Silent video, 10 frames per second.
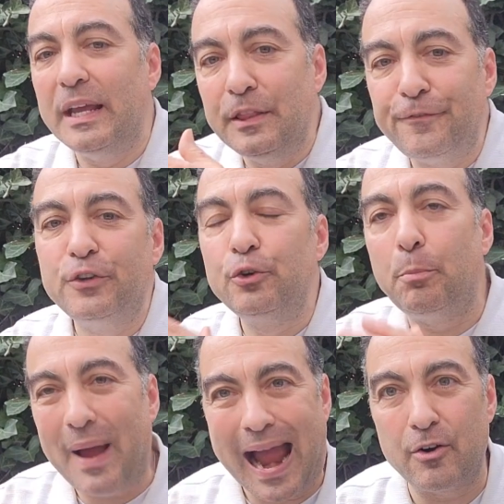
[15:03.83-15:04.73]
in the feudal
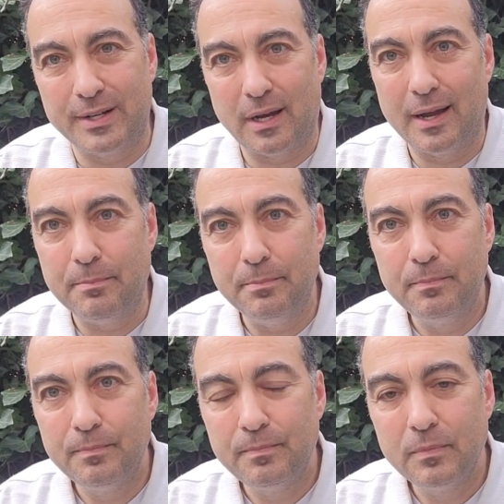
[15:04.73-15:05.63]
paradigm.
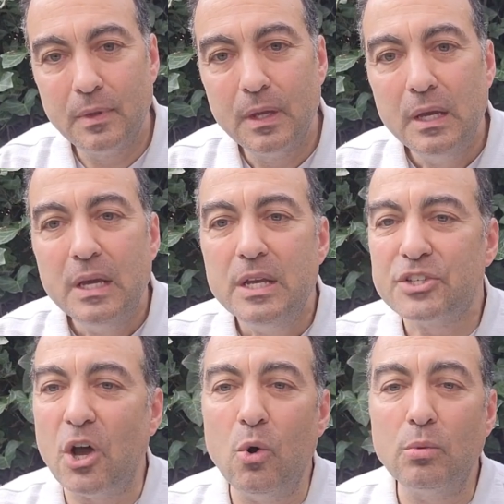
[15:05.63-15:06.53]

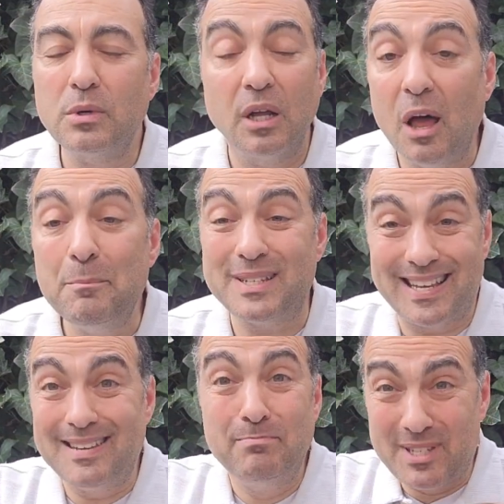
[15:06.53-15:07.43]
So
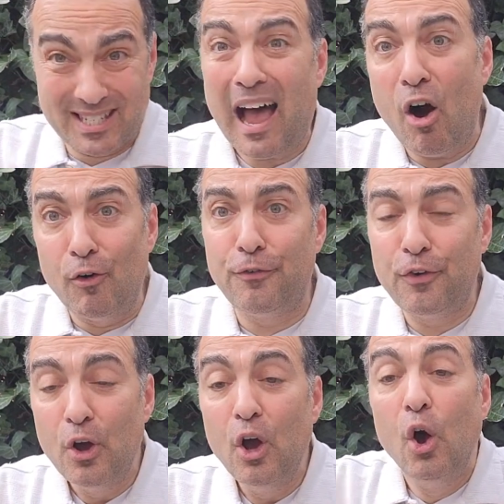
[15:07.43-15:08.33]
Columbus
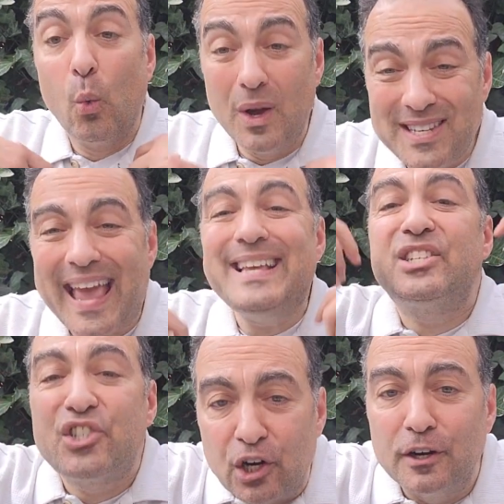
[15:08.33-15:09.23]
himself was a
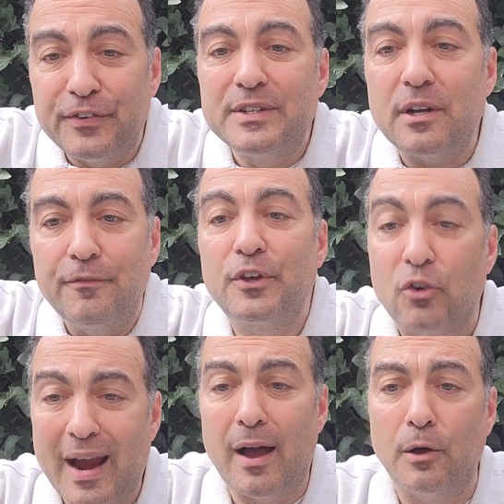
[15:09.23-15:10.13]
servant of the
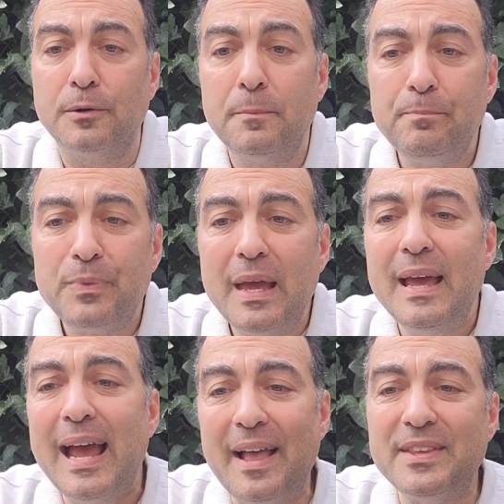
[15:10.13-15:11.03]
crown.
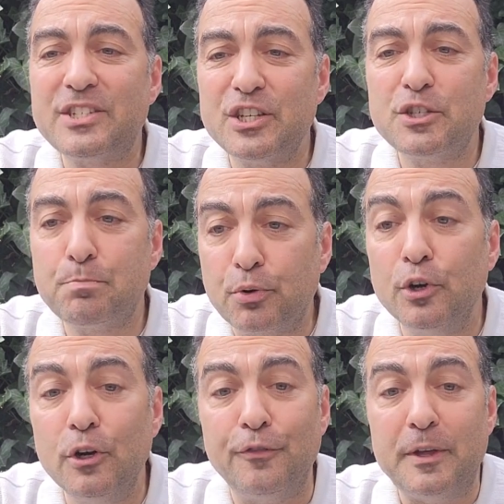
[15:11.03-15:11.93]
And this is
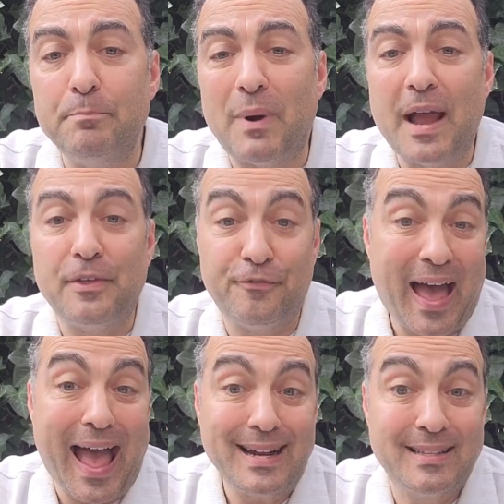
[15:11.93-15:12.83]
proven by the
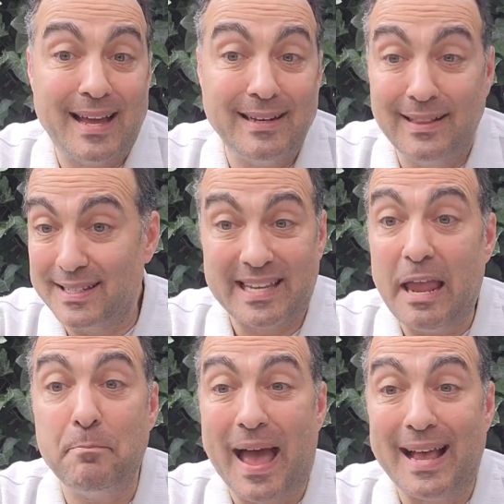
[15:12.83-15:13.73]
fact that in the
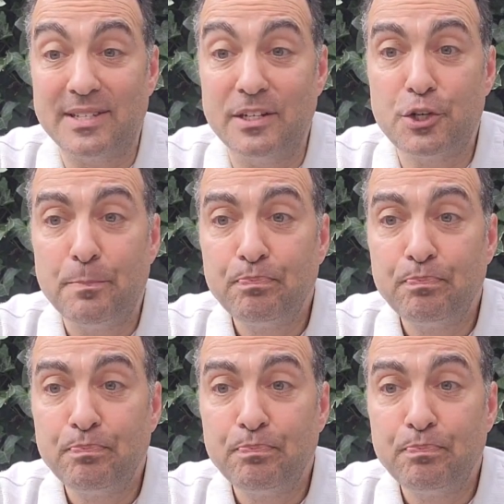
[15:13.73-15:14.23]
same passage,